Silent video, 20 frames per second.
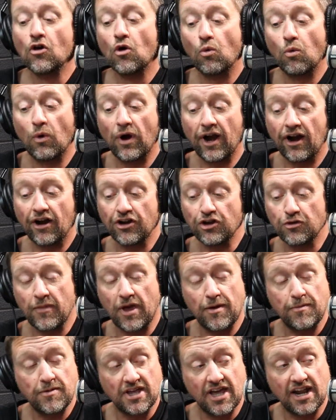where you
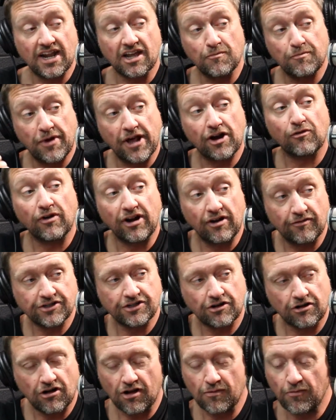may be getting a better rate of
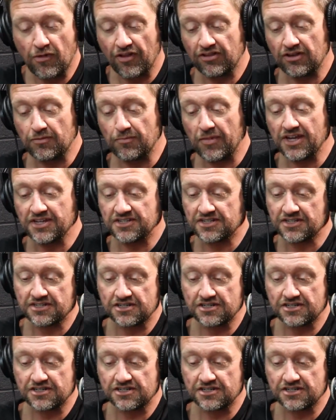return on a monthly basis.